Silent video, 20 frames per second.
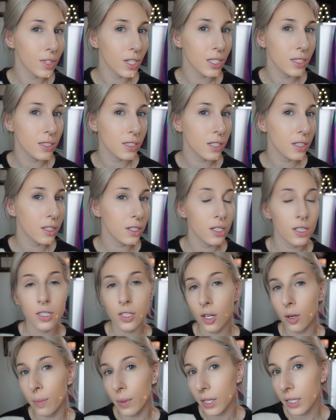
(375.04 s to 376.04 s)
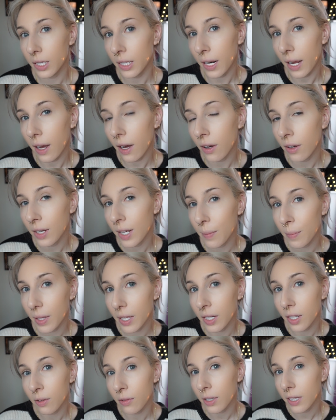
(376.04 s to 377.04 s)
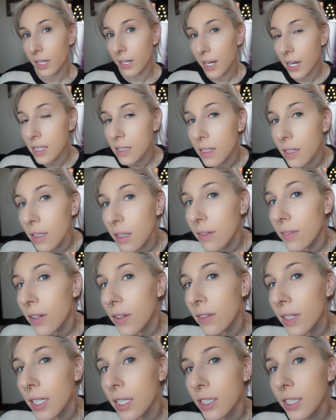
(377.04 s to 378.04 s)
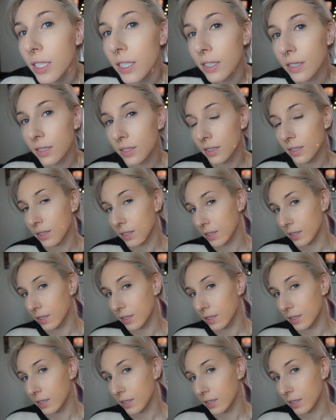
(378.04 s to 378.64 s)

Concealer is all blended out. It blended really nice into the foundation,